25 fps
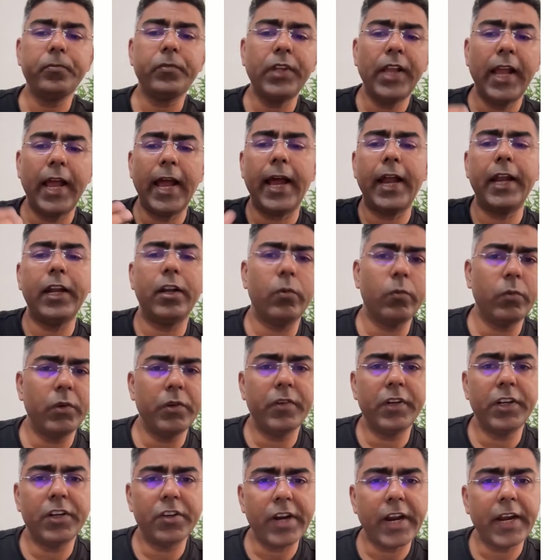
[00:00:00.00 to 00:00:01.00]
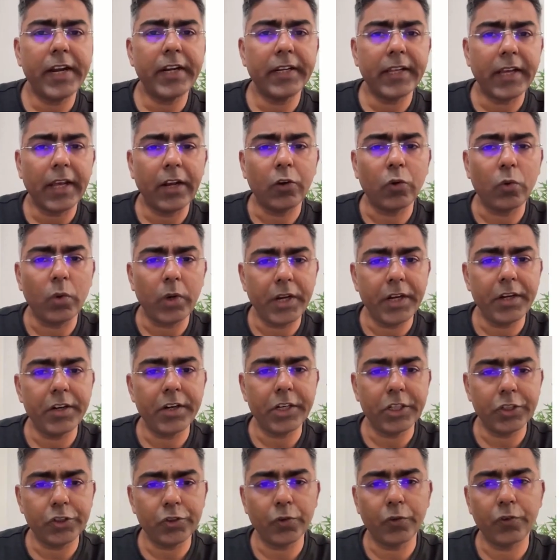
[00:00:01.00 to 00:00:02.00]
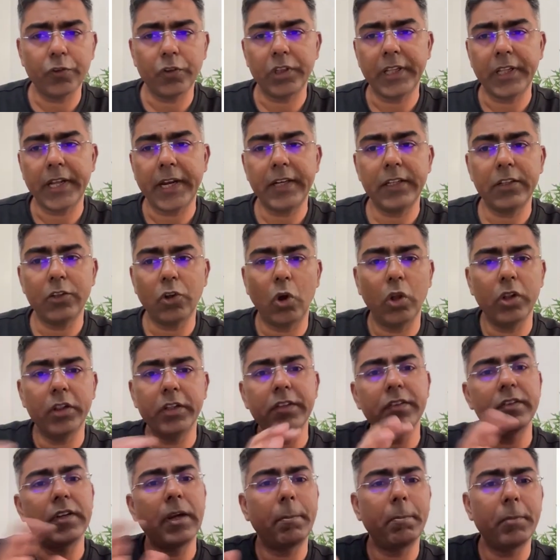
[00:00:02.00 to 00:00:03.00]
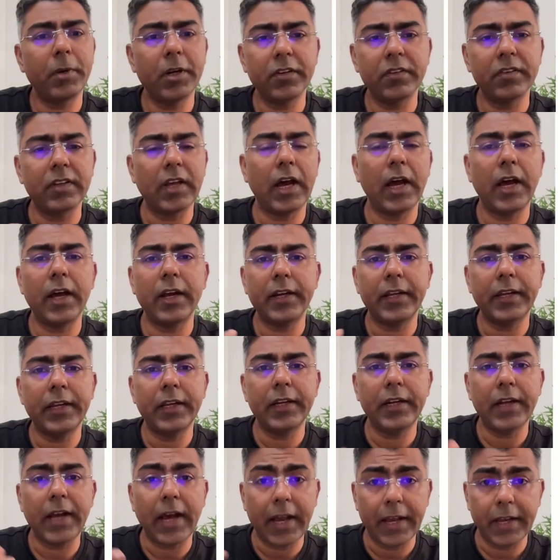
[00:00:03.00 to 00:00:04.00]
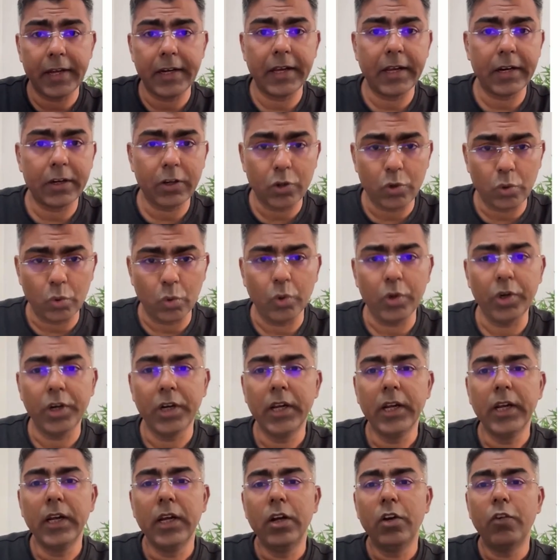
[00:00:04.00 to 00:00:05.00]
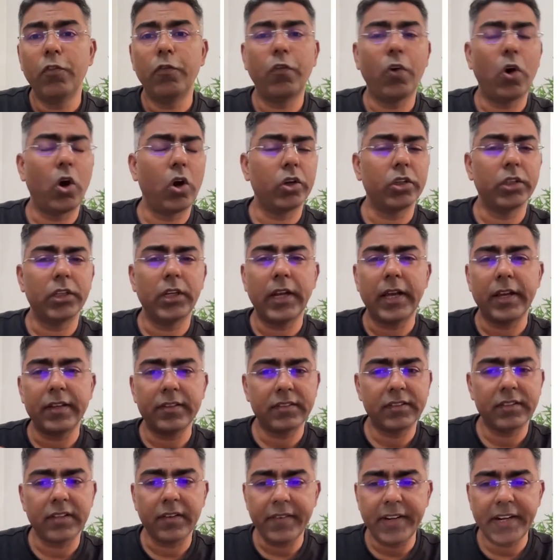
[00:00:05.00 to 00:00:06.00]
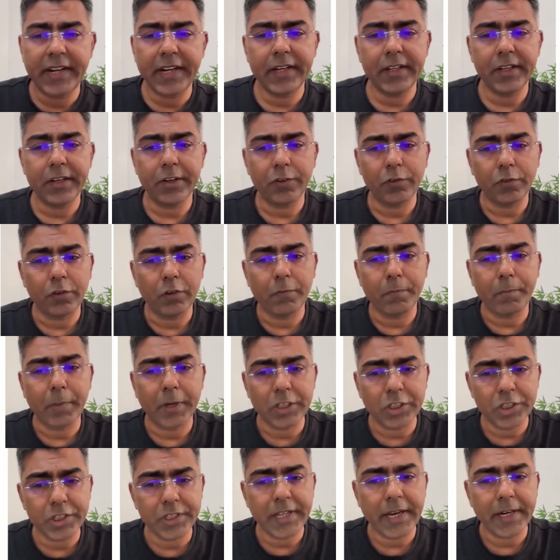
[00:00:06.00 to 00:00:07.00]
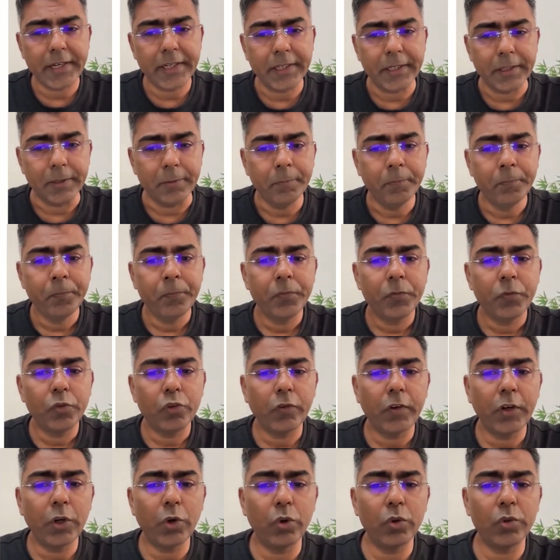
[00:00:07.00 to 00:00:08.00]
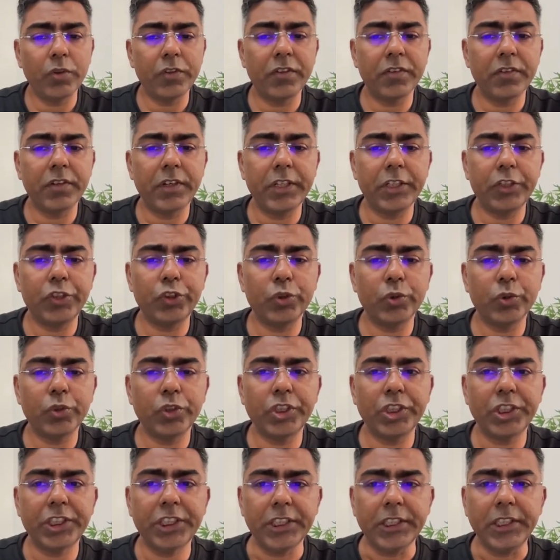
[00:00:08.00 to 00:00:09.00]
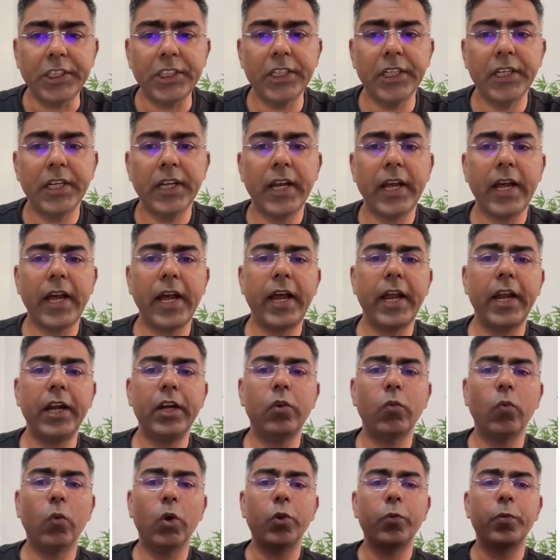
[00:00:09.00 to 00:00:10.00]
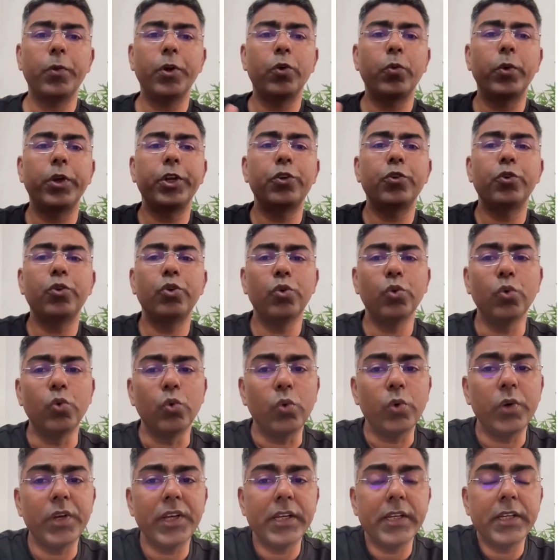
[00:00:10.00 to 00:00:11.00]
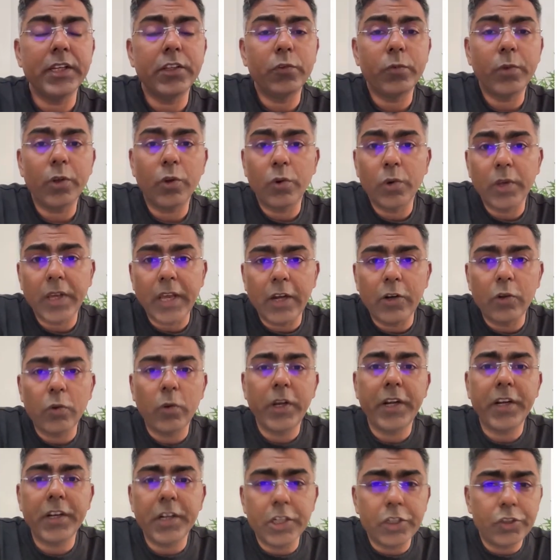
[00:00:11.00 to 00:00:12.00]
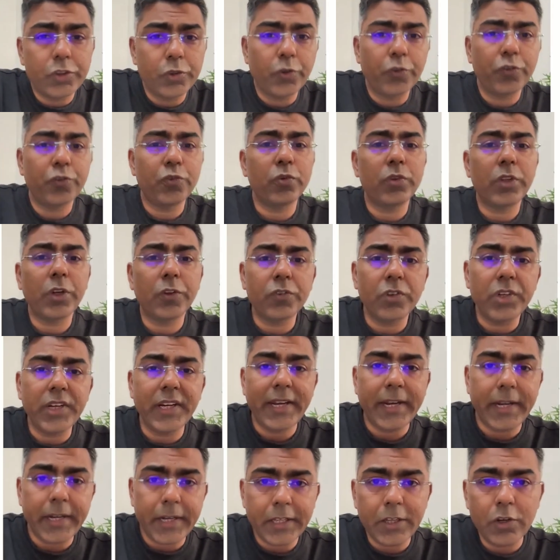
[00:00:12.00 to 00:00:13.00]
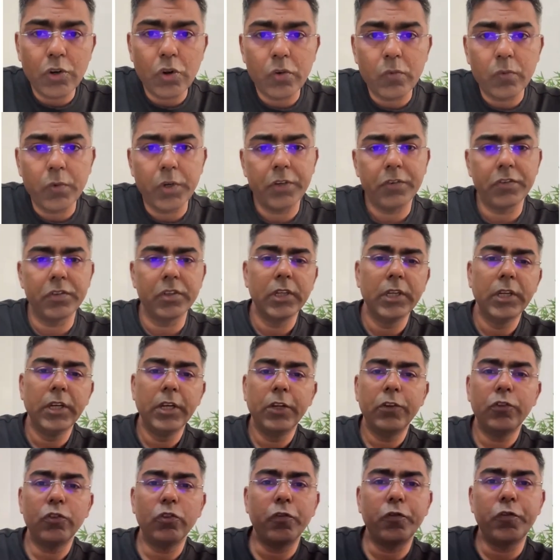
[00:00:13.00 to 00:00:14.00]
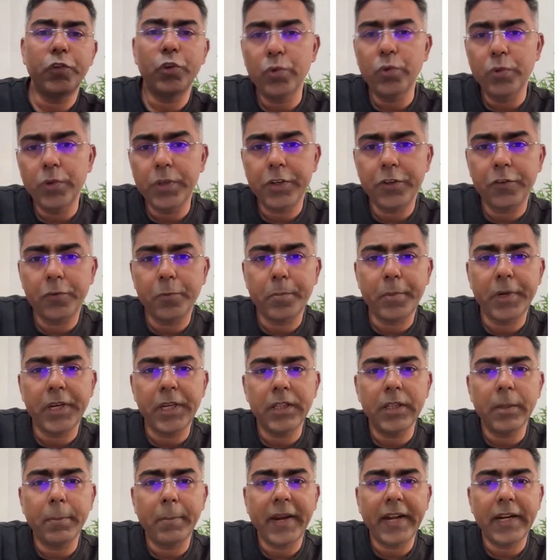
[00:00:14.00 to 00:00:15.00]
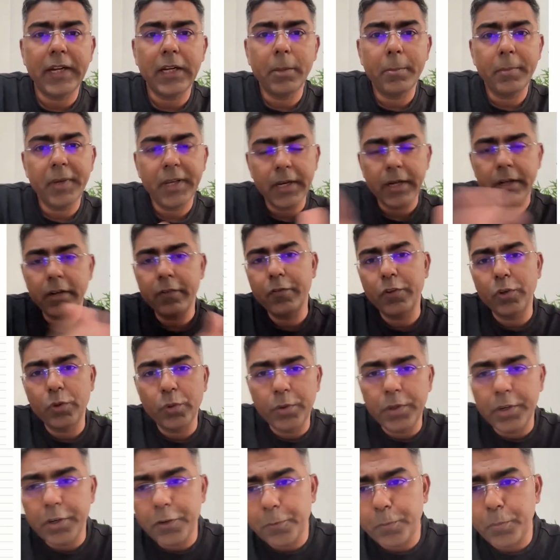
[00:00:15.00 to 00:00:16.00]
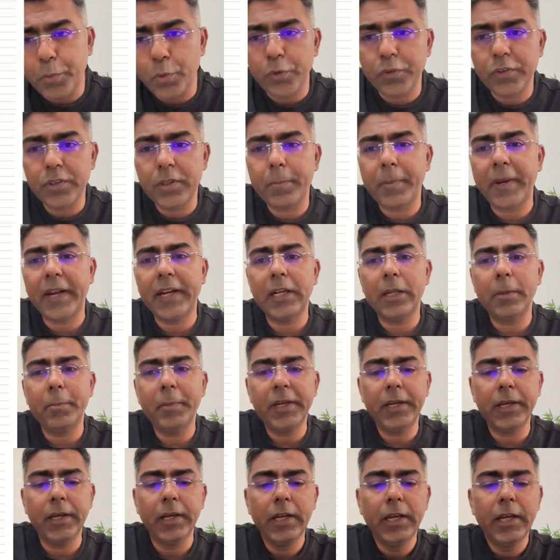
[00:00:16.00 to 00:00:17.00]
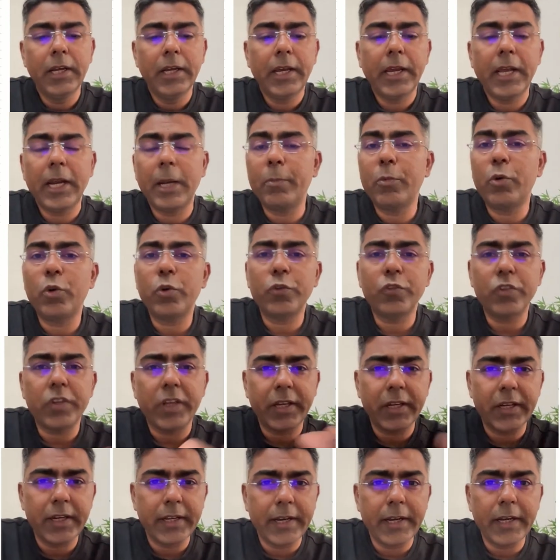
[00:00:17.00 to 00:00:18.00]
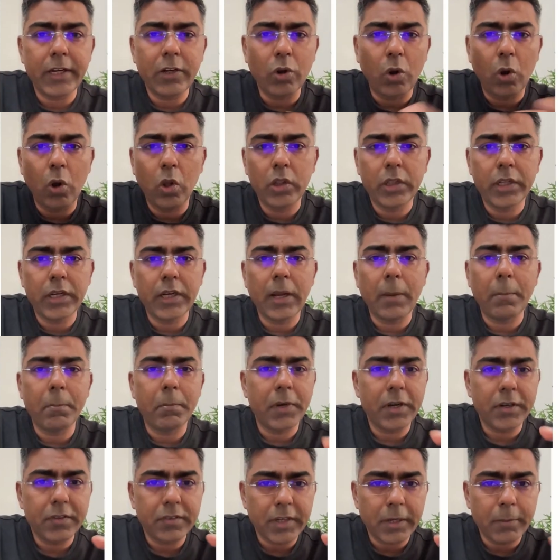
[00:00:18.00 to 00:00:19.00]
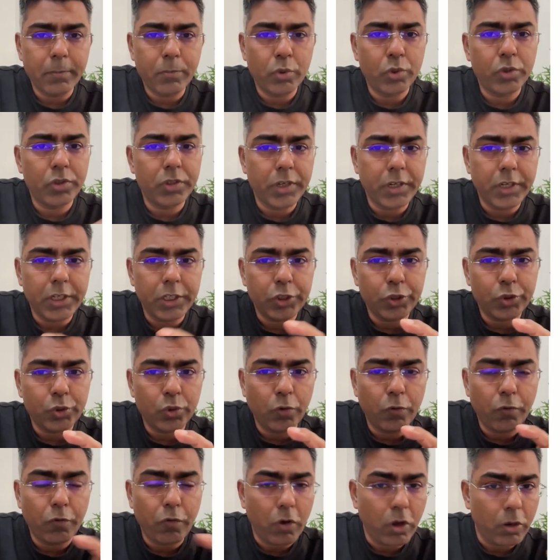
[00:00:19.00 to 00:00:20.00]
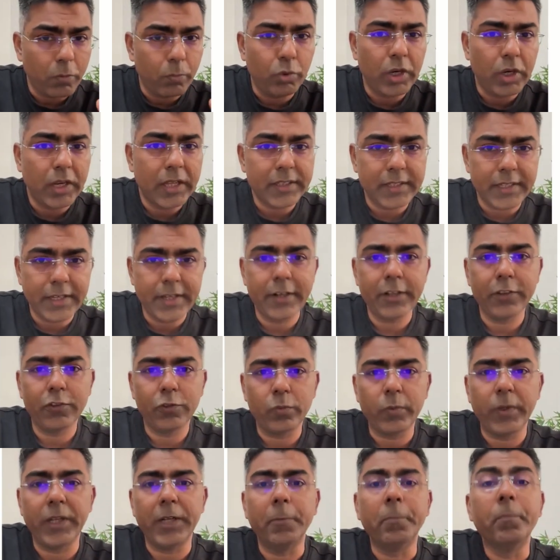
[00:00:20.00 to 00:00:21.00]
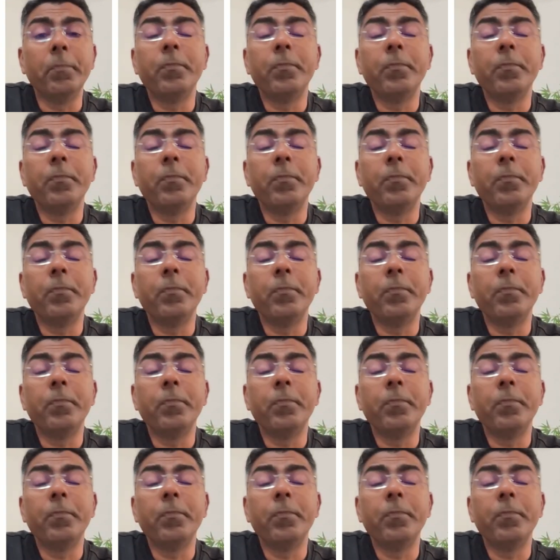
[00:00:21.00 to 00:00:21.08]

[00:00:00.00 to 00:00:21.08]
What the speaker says: and we will try and calculate ratios on that. All these numbers are in INR crore. For the last 7-8 years, we have punched that in. So we'll go to this ratio sheet. And what we're going to do is we're going to calculate ratios 2018 onwards. So a few years pre the pandemic and a few years post the pandemic. And I'm going to segregate all the numbers and put the ratio formula there as well.